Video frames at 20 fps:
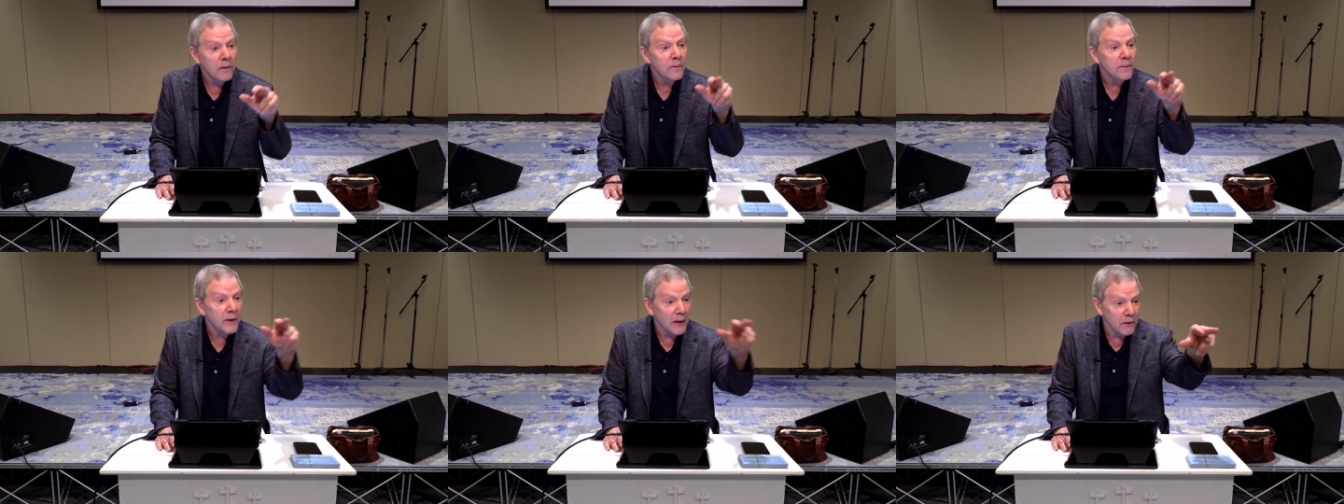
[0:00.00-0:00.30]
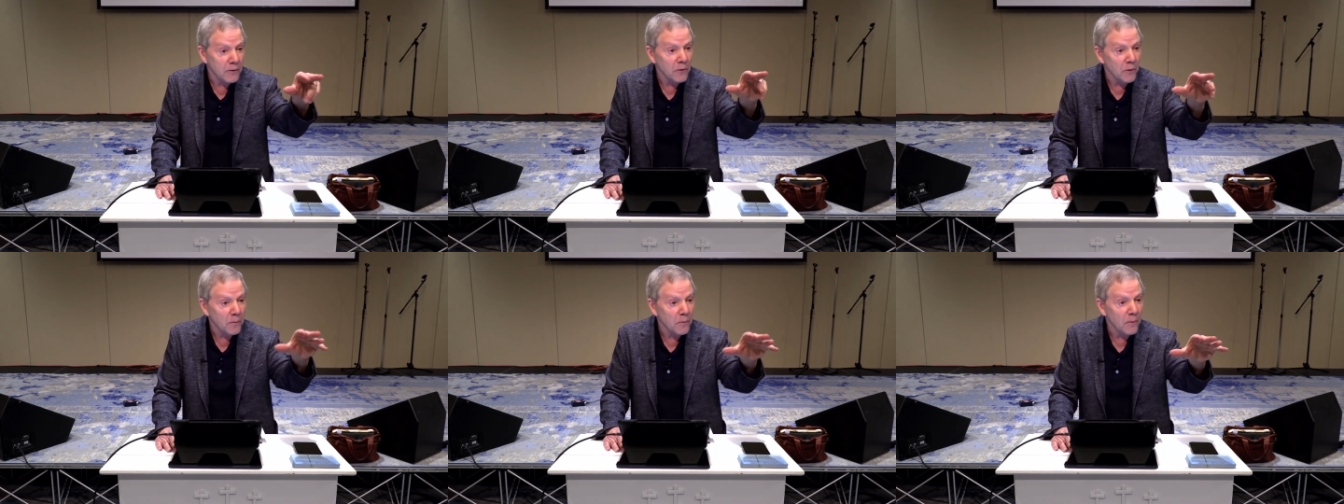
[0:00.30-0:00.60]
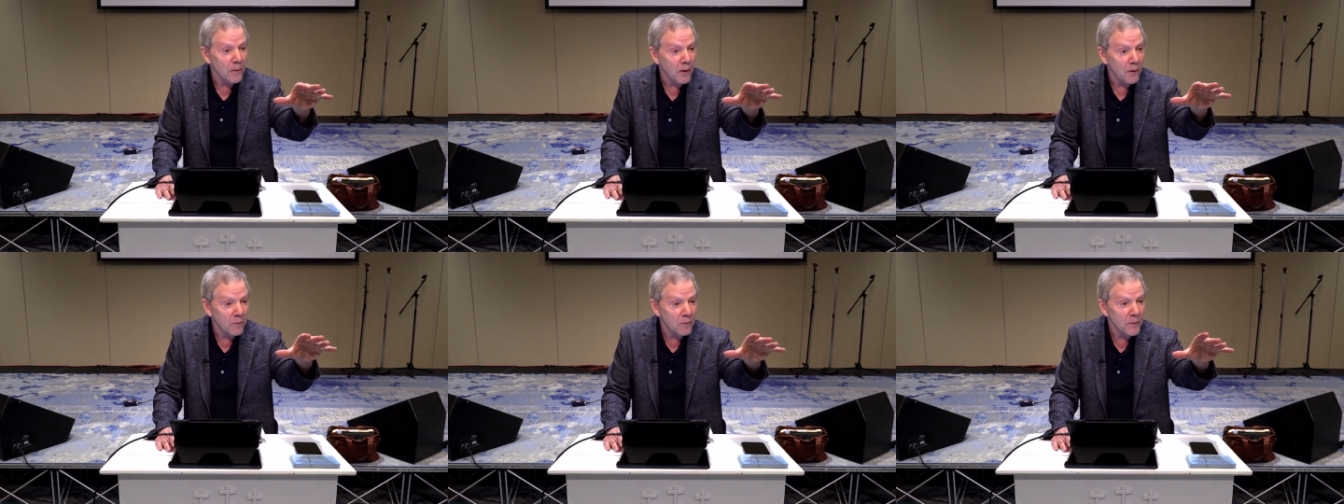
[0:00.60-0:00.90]
That's
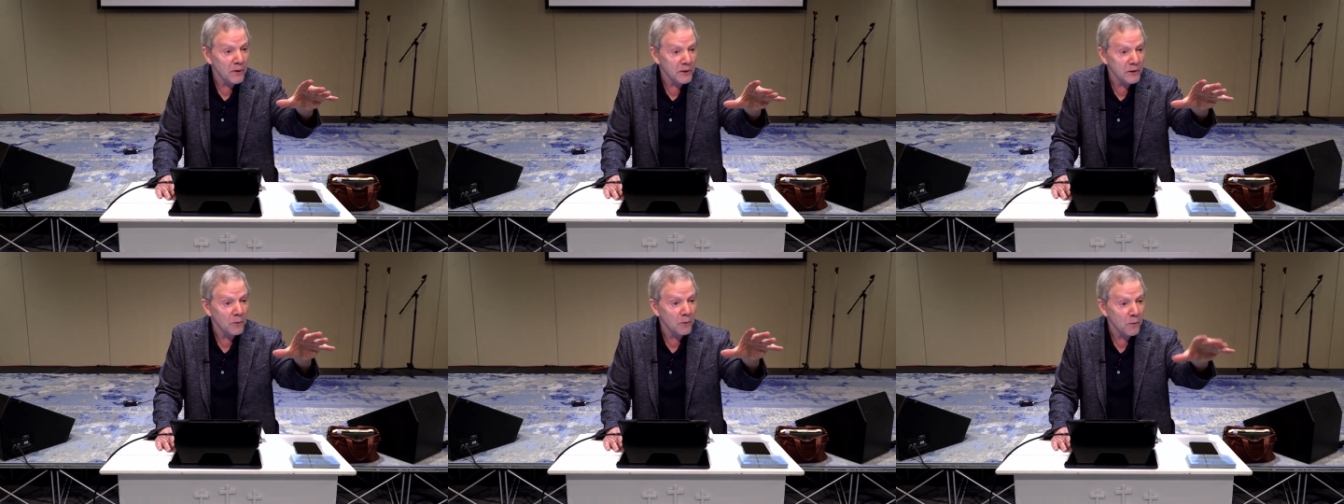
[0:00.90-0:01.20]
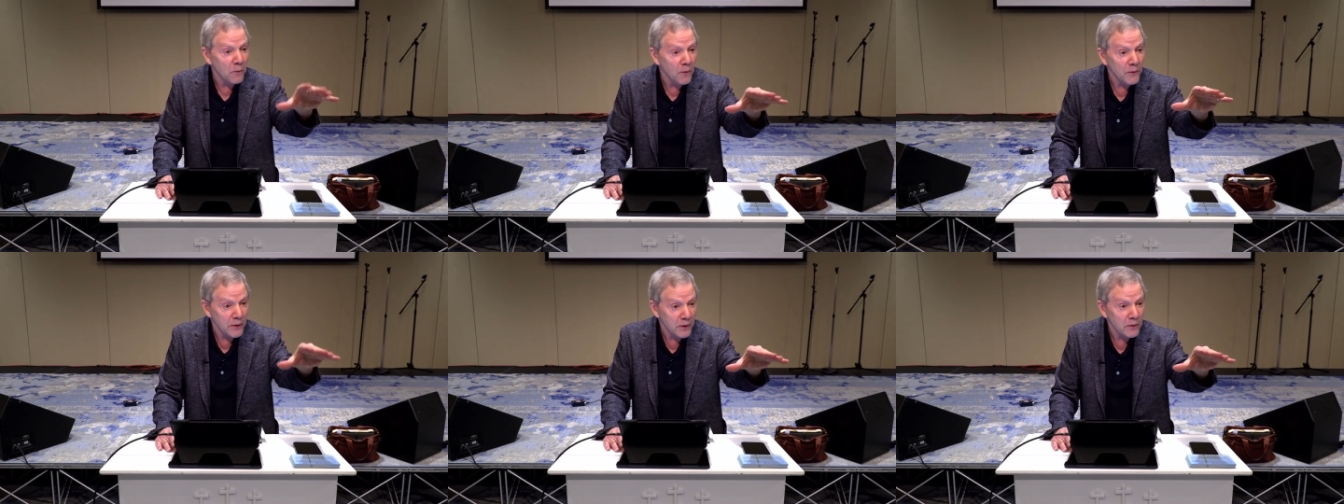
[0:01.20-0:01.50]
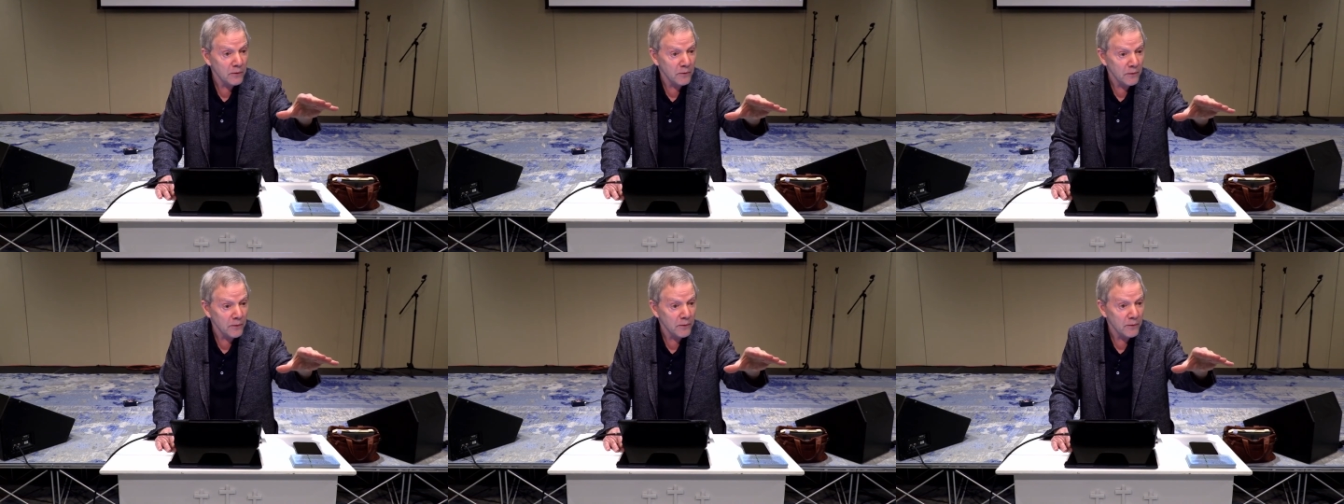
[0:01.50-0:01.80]
our mission on
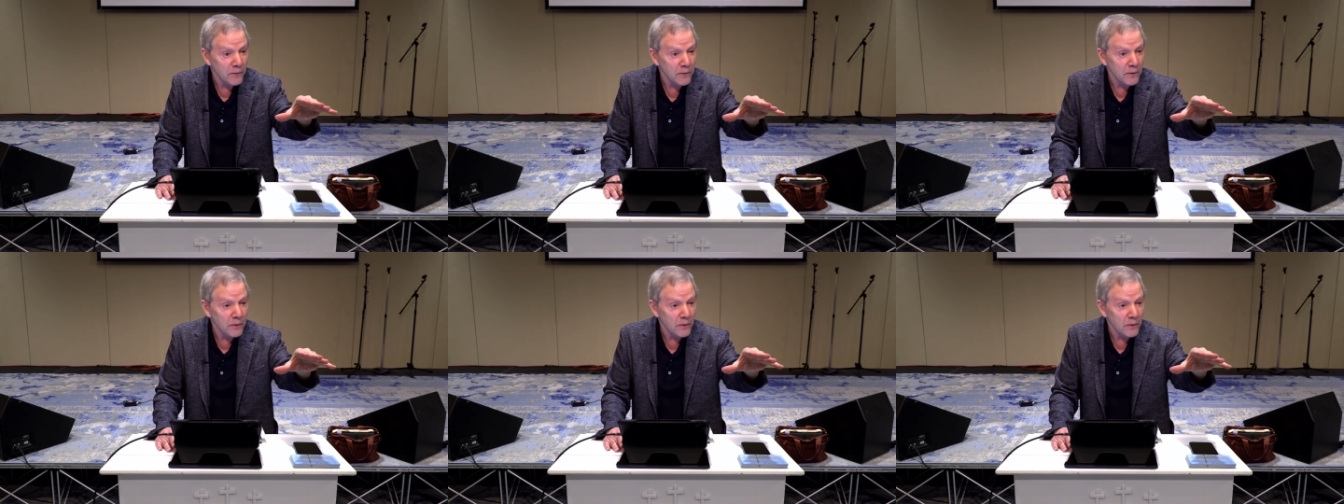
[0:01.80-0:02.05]
this earth.